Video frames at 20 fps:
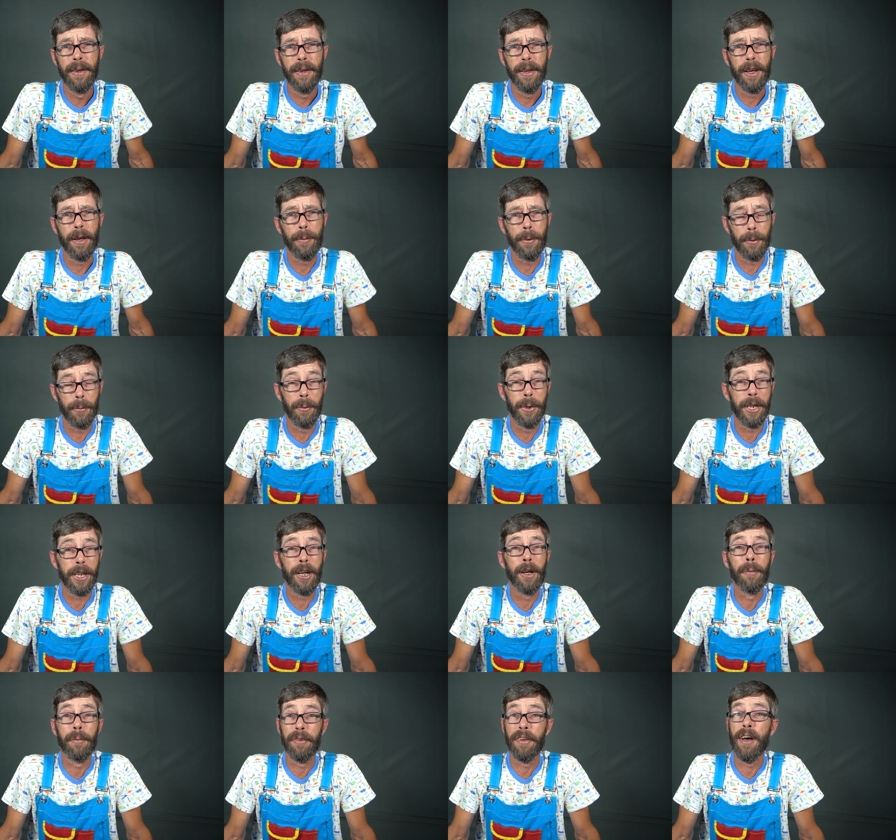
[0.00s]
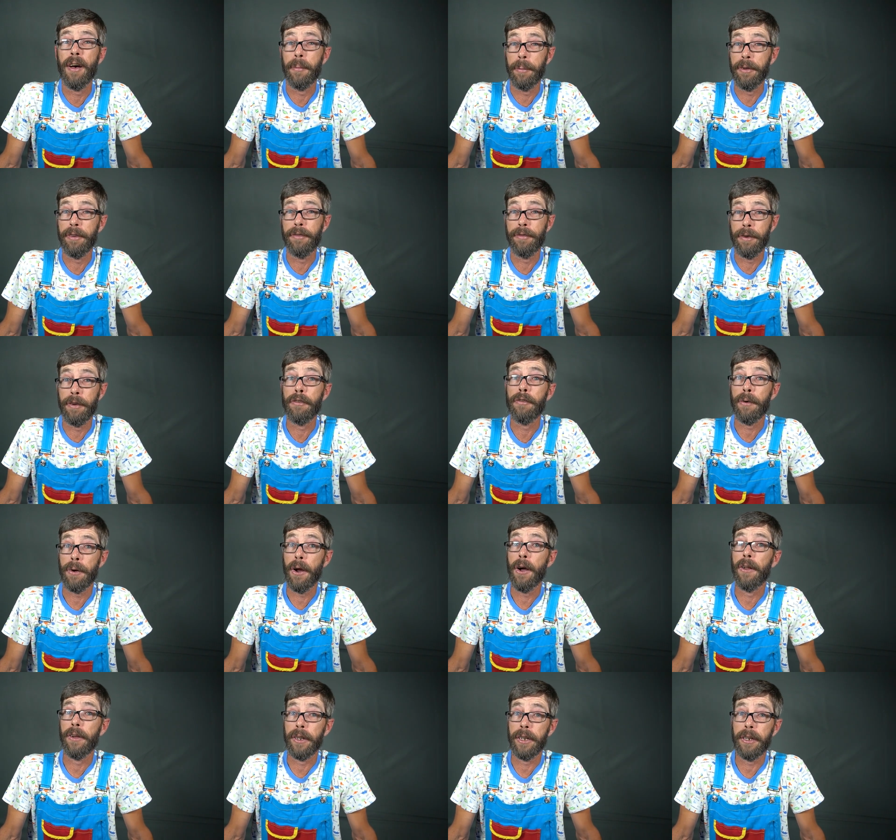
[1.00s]
I mean, when it comes up, it's
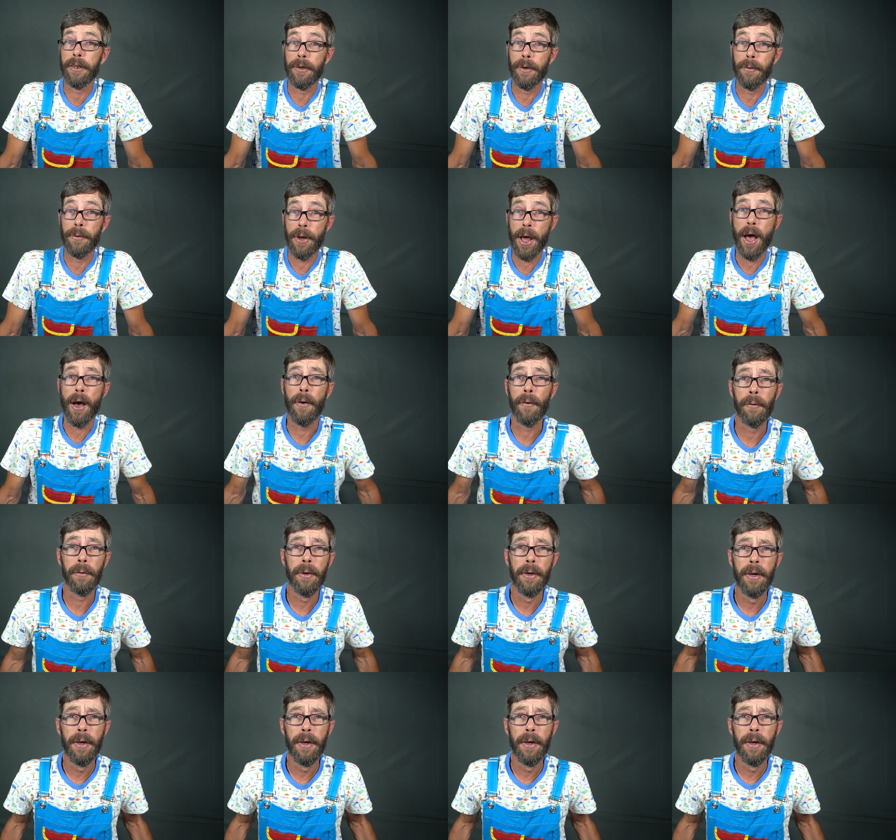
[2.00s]
vitriolic, no doubt,